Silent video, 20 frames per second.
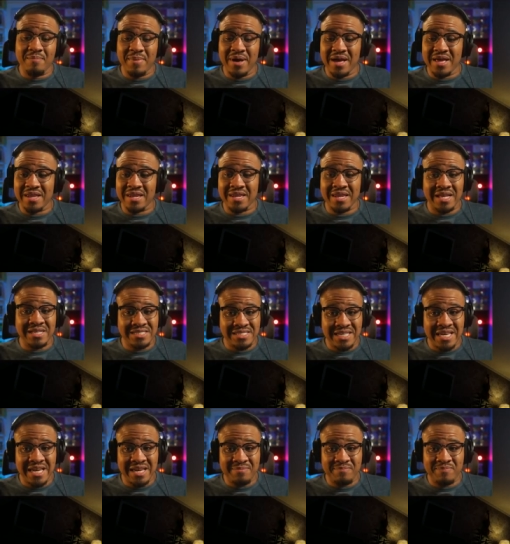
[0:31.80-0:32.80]
let's
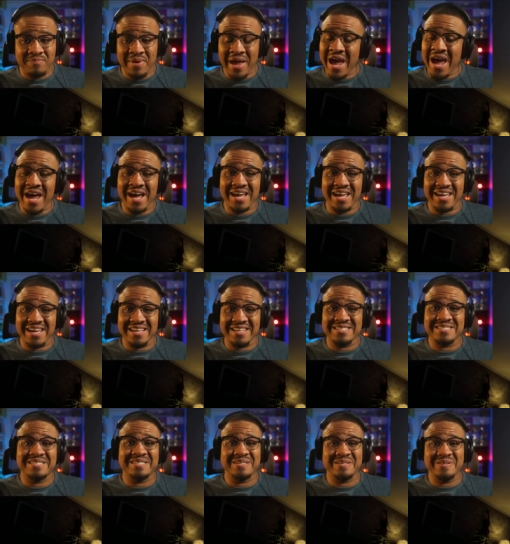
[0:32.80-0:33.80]
get back
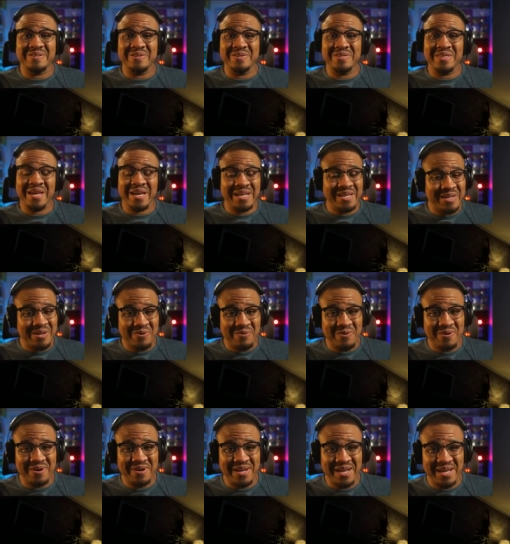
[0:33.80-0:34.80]
into the indie
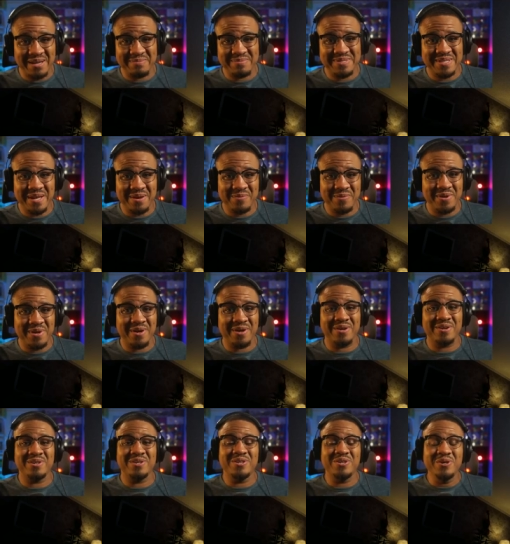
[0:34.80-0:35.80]
horror games that we are
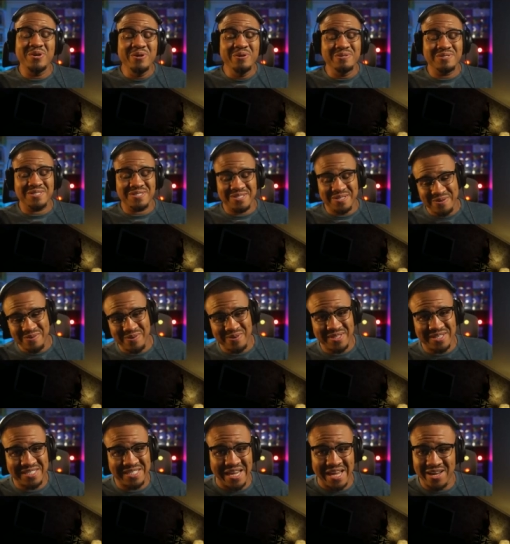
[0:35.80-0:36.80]
used to on
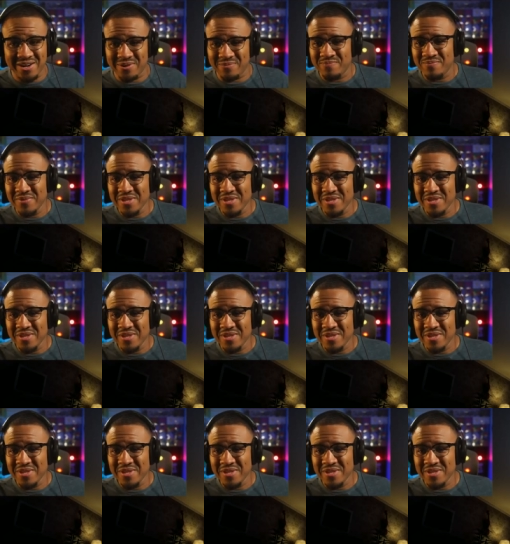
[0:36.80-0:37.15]
the channel.